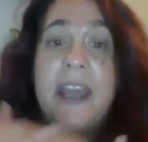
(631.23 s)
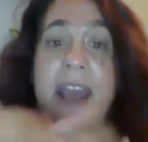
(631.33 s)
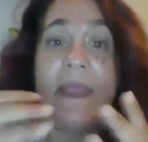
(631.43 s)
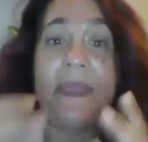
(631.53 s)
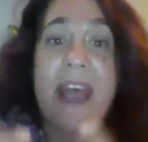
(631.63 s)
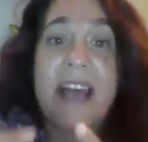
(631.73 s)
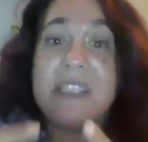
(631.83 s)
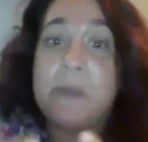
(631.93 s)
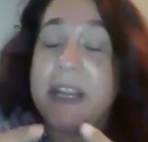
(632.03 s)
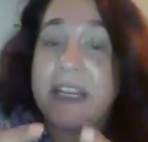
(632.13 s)
And
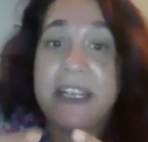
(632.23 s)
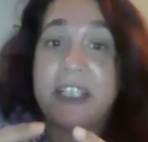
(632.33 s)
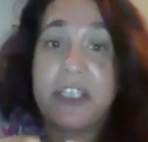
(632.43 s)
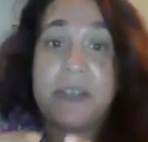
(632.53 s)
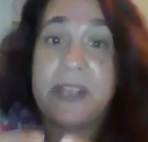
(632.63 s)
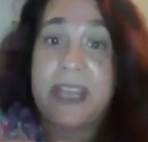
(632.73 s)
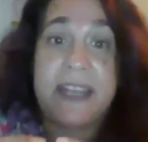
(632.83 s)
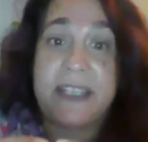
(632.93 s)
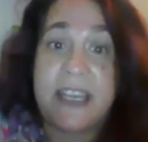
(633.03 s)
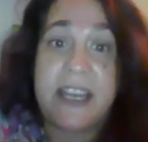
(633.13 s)
that's what I need to do to get
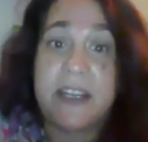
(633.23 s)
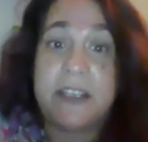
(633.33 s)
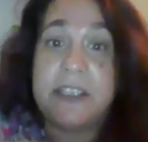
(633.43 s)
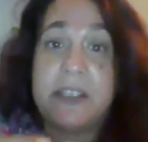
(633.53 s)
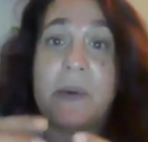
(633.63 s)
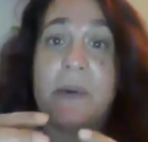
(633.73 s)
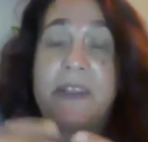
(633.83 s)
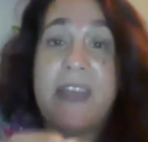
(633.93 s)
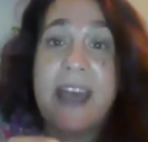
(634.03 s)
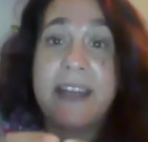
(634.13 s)
it done. So
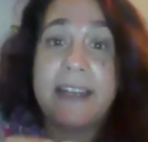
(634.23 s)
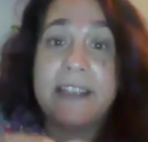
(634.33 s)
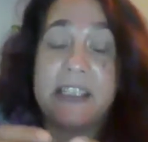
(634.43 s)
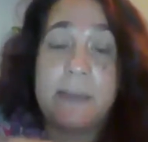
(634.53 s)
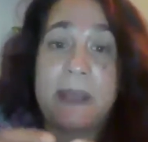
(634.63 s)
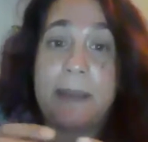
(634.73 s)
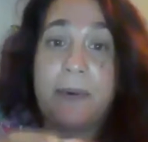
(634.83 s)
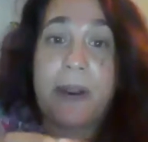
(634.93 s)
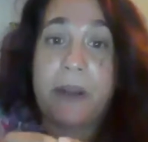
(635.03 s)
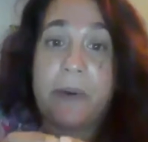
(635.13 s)
that needs to be a
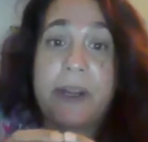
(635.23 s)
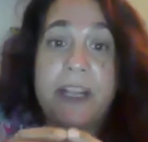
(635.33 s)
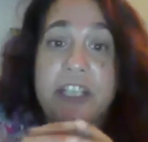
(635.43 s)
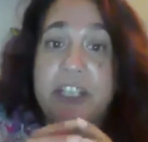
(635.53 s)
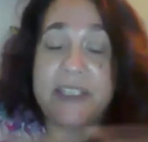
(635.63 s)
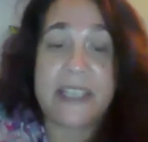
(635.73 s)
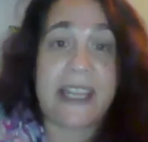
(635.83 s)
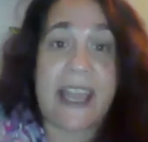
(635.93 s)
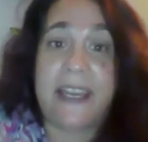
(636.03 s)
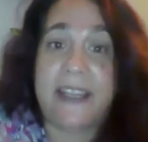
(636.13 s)
priority, just like
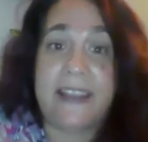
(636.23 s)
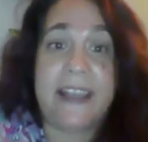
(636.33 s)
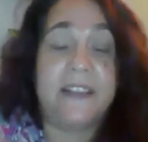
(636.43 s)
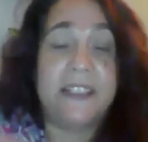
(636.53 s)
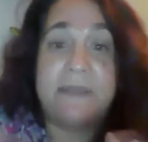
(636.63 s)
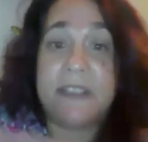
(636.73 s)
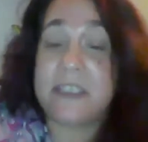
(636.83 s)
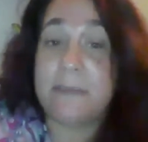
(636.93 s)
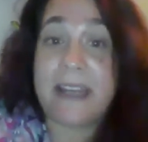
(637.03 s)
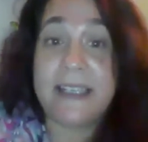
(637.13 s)
anything else. If
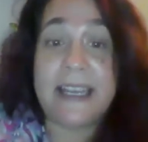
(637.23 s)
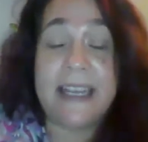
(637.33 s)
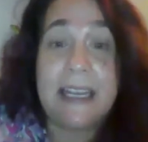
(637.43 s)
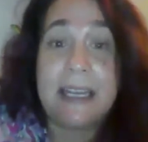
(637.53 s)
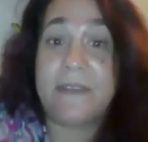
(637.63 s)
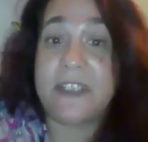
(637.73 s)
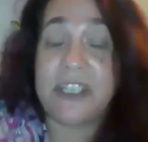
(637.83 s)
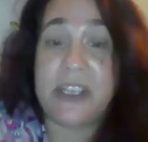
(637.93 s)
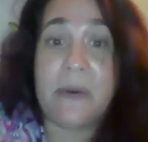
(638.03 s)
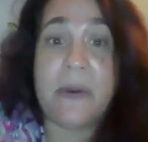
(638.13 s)
it's meditating, if it's
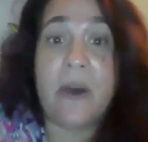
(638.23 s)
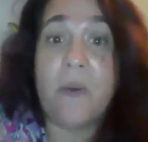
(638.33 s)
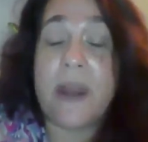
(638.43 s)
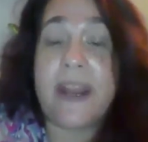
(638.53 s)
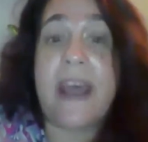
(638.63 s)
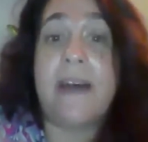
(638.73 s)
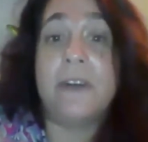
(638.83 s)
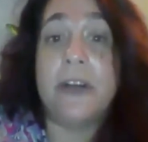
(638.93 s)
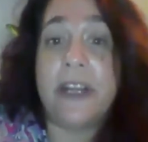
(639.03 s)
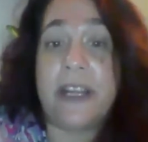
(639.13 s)
yoga,
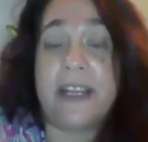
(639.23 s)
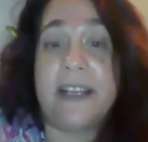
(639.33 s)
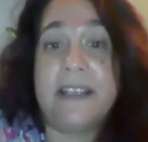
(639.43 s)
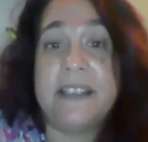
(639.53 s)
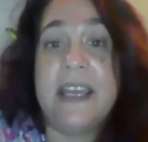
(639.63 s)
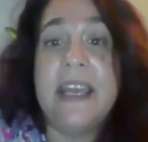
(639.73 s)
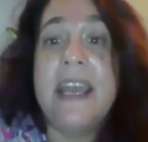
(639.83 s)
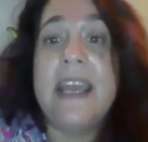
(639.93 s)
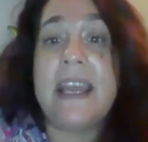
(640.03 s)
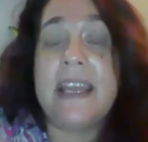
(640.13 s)
whatever it is,
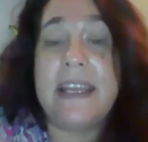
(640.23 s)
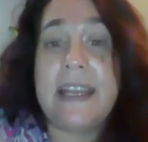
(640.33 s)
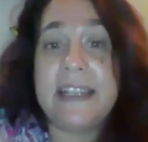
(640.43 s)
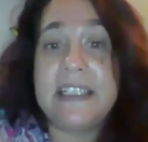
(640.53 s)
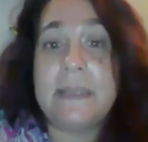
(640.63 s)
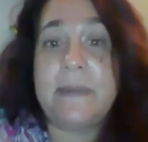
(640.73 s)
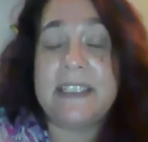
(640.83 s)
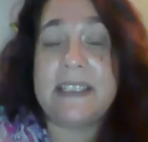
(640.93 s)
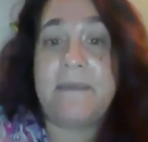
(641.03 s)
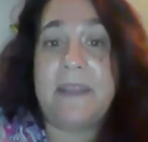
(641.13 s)
it needs to be
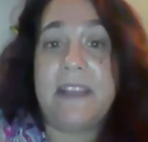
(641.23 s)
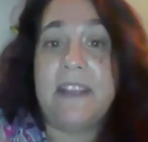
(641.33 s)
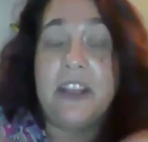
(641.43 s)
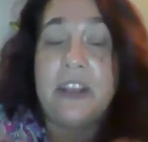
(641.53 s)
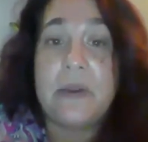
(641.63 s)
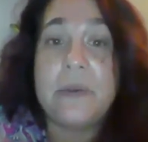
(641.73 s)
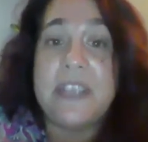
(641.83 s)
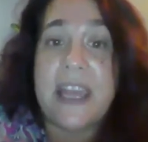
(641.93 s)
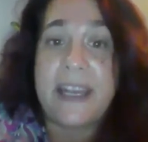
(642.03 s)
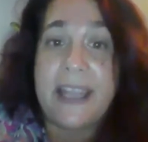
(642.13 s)
something that you
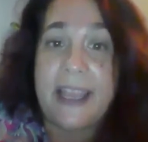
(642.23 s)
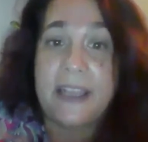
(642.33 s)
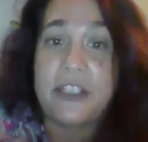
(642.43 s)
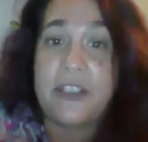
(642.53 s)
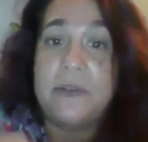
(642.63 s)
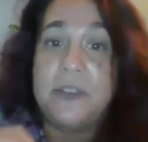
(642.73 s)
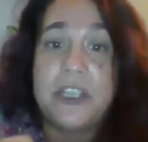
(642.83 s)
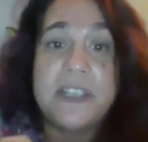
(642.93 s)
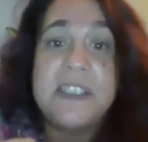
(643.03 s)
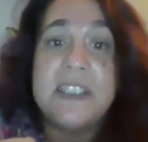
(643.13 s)
dedicate to
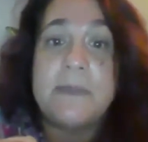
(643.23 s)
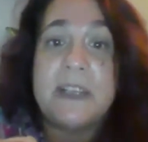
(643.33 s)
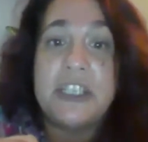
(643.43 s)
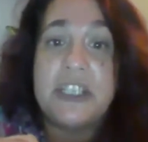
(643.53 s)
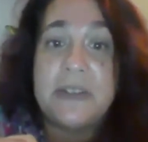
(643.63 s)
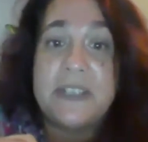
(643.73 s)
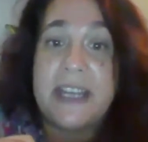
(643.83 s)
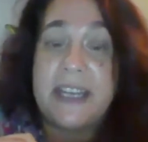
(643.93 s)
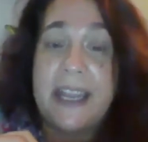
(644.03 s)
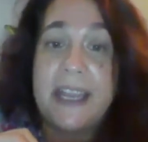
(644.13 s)
just as much as you
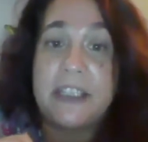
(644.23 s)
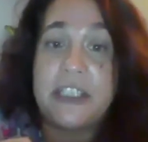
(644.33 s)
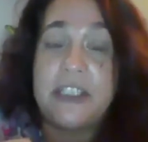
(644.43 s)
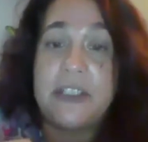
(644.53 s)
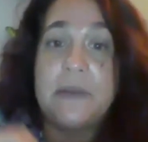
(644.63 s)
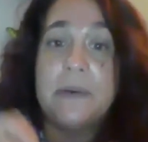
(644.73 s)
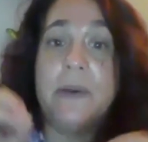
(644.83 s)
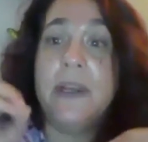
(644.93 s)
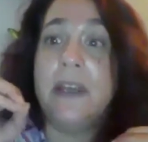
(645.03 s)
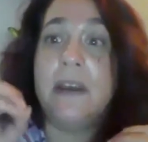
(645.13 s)
dedicate to
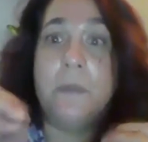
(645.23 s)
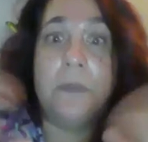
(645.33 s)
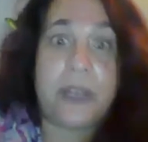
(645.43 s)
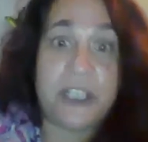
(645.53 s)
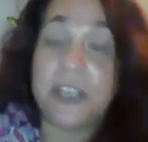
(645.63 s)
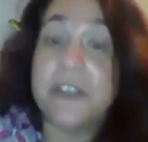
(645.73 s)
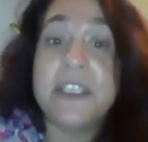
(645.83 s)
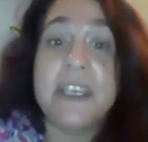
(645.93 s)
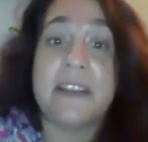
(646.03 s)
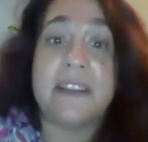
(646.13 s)
brushing your
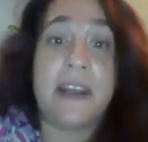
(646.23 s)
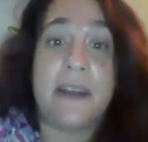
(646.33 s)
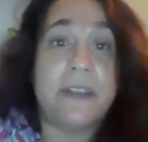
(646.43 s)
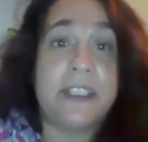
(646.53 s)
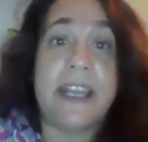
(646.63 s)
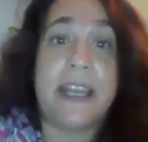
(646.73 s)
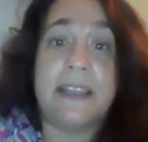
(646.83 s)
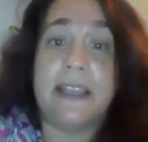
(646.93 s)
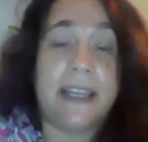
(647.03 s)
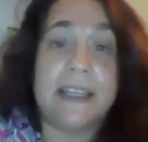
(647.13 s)
teeth every day.
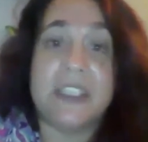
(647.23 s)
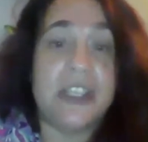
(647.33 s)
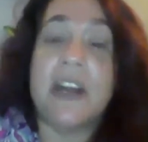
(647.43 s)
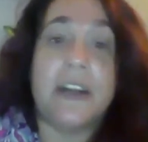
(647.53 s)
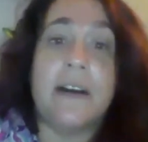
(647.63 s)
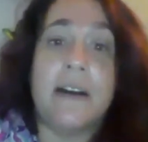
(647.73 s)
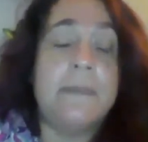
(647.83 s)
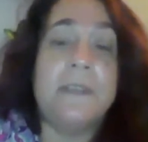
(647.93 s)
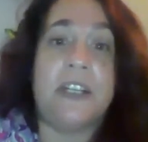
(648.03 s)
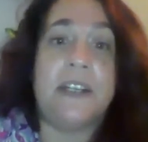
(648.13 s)
Like, it's not an
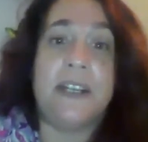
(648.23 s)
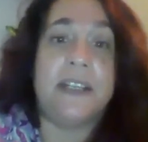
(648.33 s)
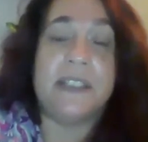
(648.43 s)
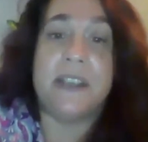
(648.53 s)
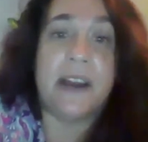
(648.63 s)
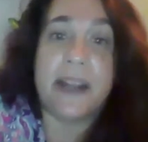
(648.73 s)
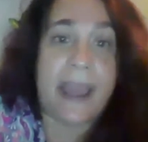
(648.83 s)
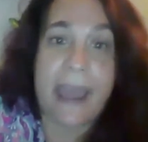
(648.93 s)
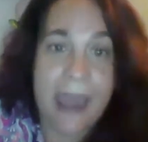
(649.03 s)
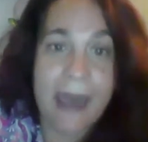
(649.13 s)
option. It's not a
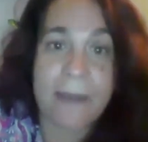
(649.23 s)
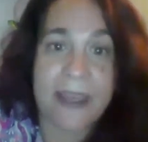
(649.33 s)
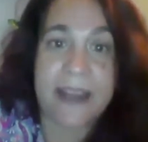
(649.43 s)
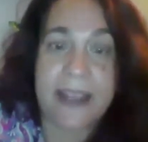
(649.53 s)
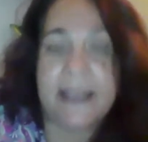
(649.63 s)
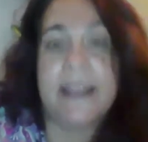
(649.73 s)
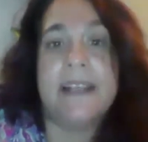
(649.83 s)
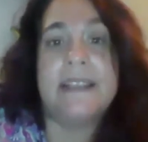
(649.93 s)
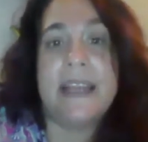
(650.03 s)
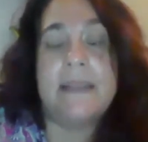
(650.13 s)
habit. It
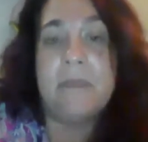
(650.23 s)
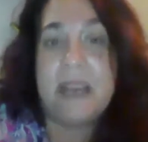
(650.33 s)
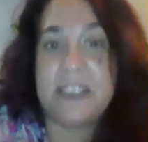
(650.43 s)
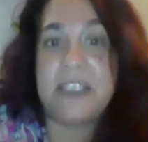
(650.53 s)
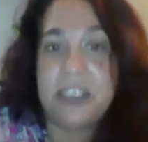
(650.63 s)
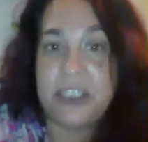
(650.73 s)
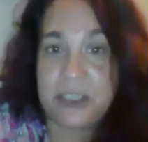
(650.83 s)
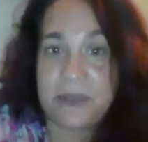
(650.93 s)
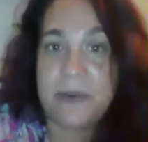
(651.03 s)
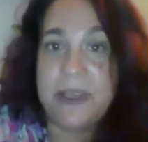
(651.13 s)
is a must
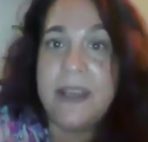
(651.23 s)
do.